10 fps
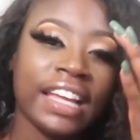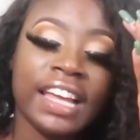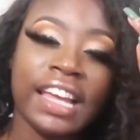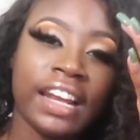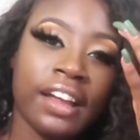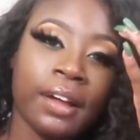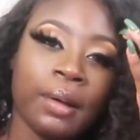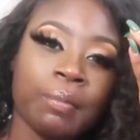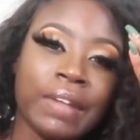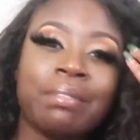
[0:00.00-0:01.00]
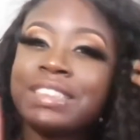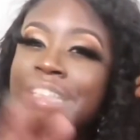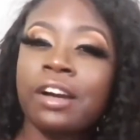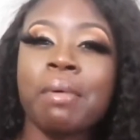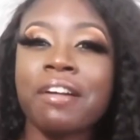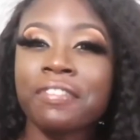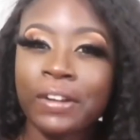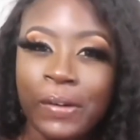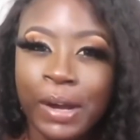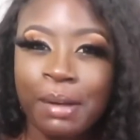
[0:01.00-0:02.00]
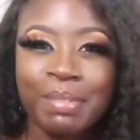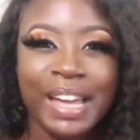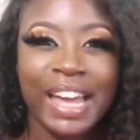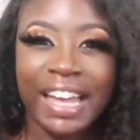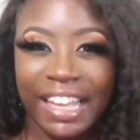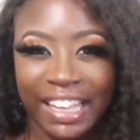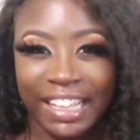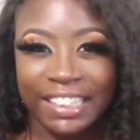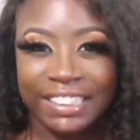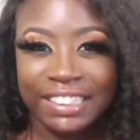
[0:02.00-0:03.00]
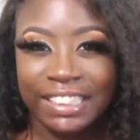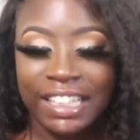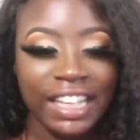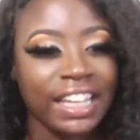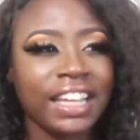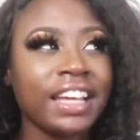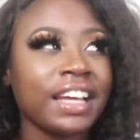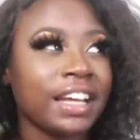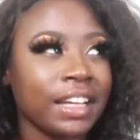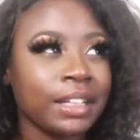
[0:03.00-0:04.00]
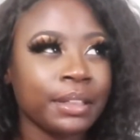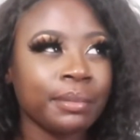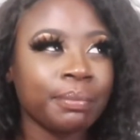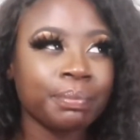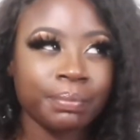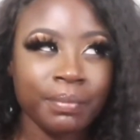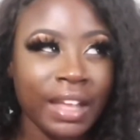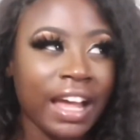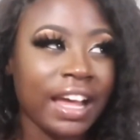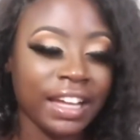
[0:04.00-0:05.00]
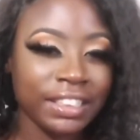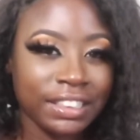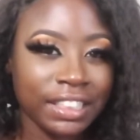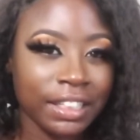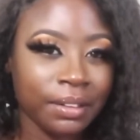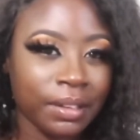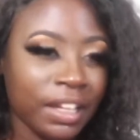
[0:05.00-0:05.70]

And I'm sitting on my floor because honestly,